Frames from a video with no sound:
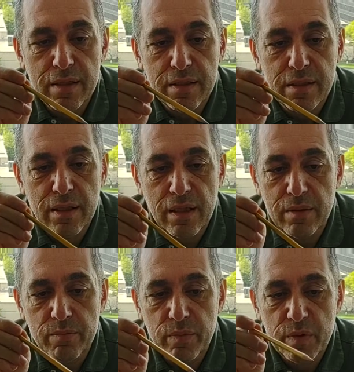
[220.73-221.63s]
there's
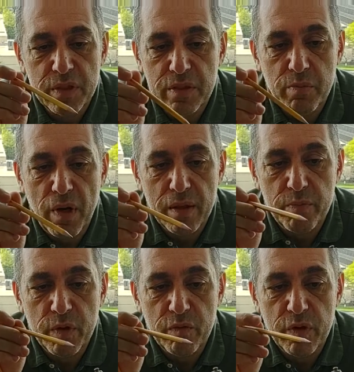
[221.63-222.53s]

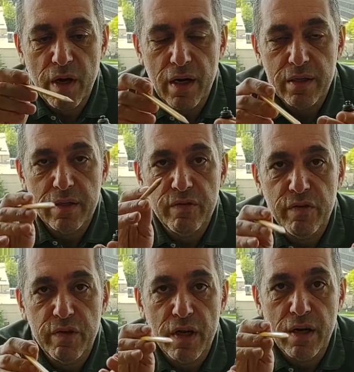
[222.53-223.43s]
about between
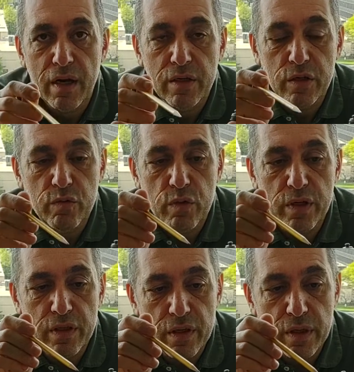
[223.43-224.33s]
150 and
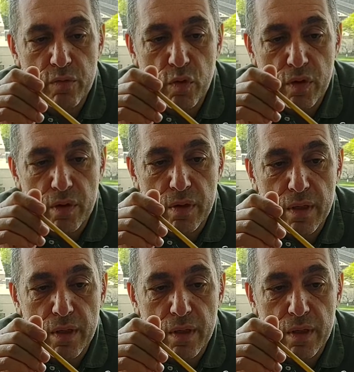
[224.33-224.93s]
120 degree water.